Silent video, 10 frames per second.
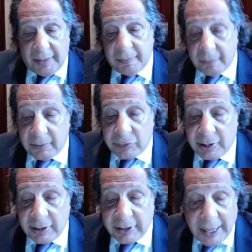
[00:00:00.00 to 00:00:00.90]

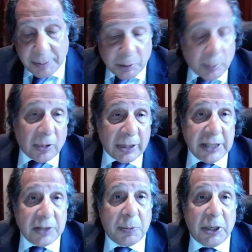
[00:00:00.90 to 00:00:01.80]
susceptible. He's
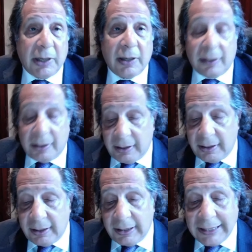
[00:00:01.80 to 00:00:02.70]
being
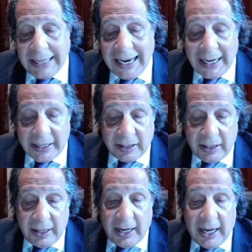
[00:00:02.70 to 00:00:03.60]
attacked
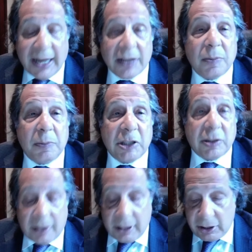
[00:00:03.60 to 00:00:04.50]
as
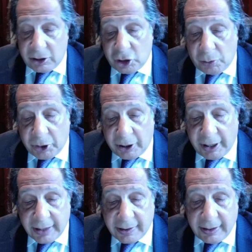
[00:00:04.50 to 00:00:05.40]
Mr. Schoenberger
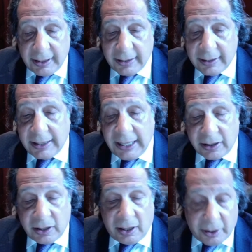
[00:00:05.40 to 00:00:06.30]
has attacked
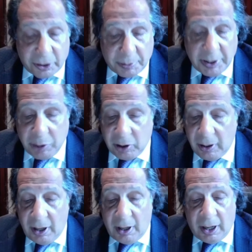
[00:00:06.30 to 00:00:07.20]
other people
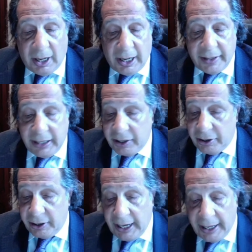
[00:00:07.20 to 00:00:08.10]
on the
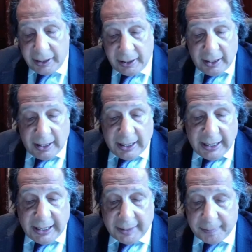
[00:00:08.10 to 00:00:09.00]
internet.
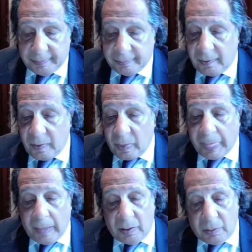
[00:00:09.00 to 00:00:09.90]
Some
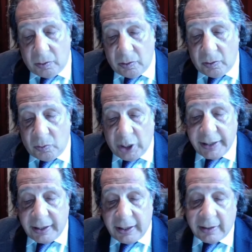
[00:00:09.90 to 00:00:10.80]
of
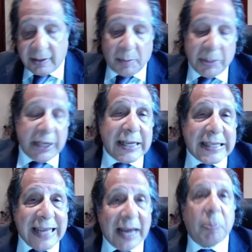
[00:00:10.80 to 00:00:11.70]
the
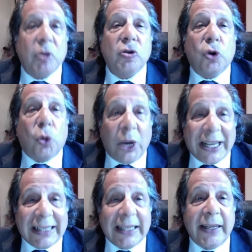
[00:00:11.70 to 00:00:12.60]
examples
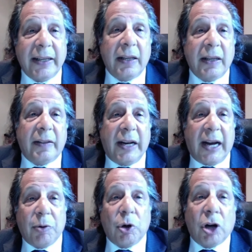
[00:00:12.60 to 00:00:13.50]
quickly that I
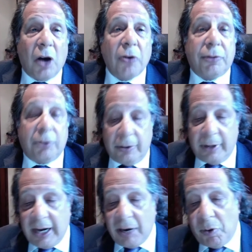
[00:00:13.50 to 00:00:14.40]
will go through, that
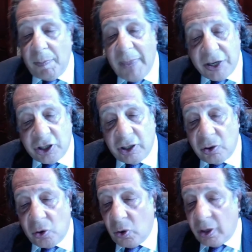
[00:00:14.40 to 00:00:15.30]
I will mention, all of